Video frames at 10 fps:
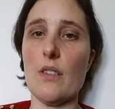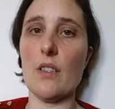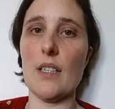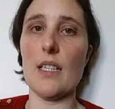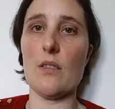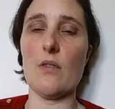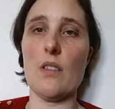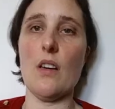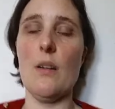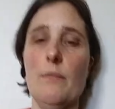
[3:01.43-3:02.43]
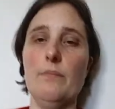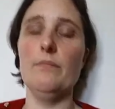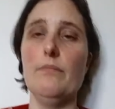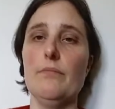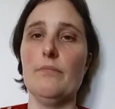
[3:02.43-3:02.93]
you've done things on time.
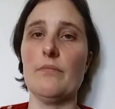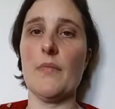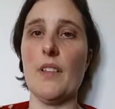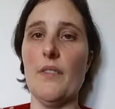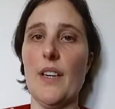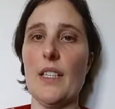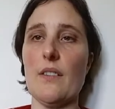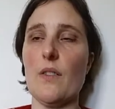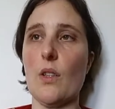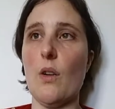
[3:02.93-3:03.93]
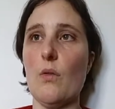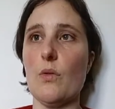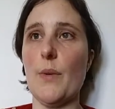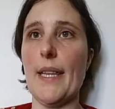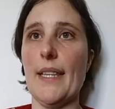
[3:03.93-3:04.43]
The fact of the
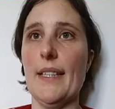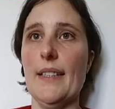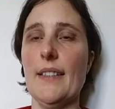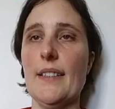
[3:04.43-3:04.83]
cold weather